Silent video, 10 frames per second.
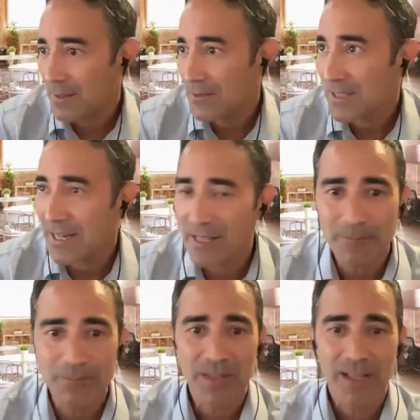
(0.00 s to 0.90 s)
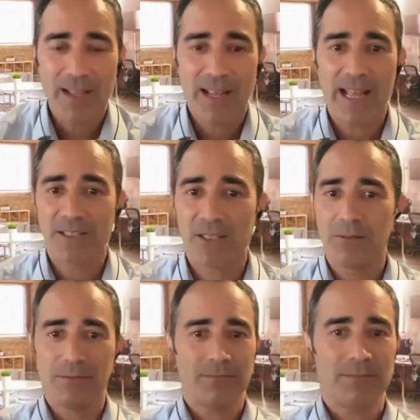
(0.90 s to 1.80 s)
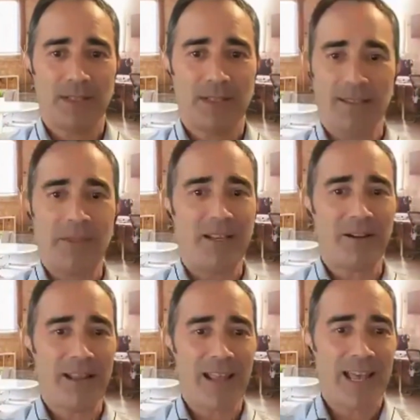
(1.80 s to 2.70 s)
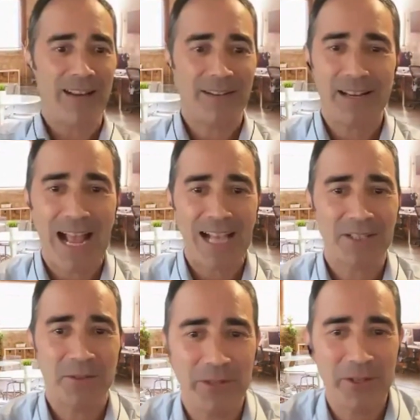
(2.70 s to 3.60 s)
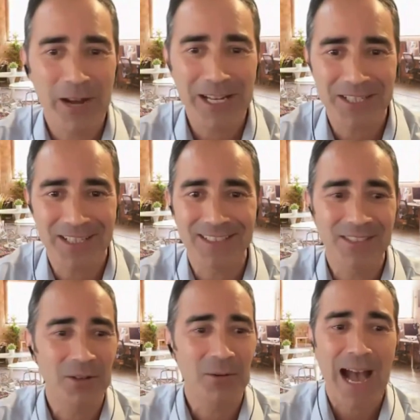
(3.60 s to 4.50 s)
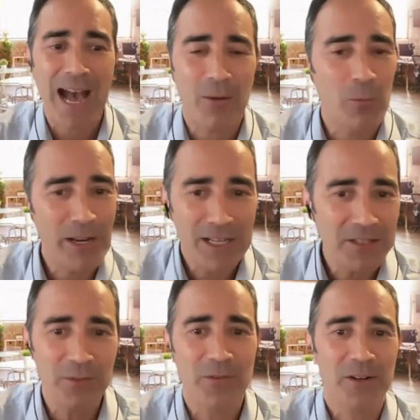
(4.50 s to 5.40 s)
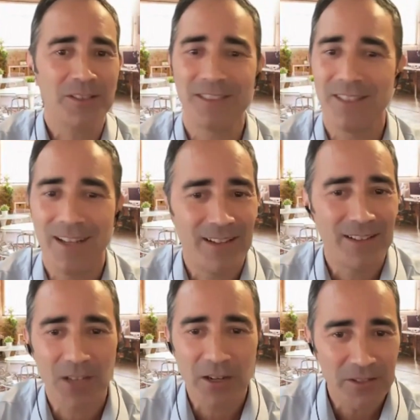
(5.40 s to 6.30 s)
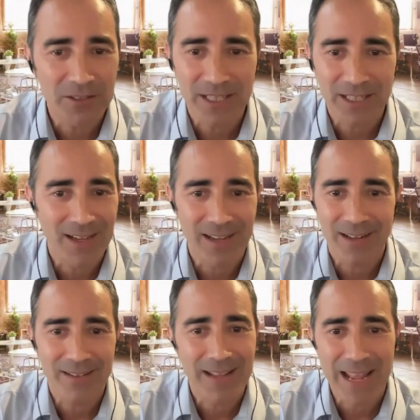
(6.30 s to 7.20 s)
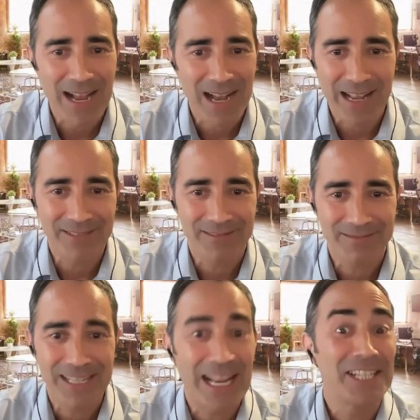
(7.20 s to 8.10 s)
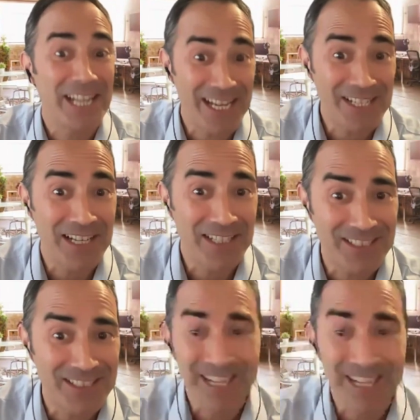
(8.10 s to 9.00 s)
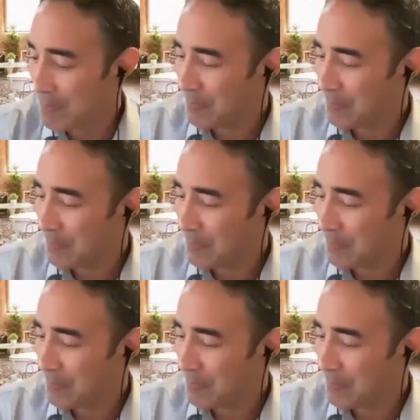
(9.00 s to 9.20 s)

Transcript: for a second. And so let me go ahead and ask you a few questions. So when did you first start using AI in education, I should say?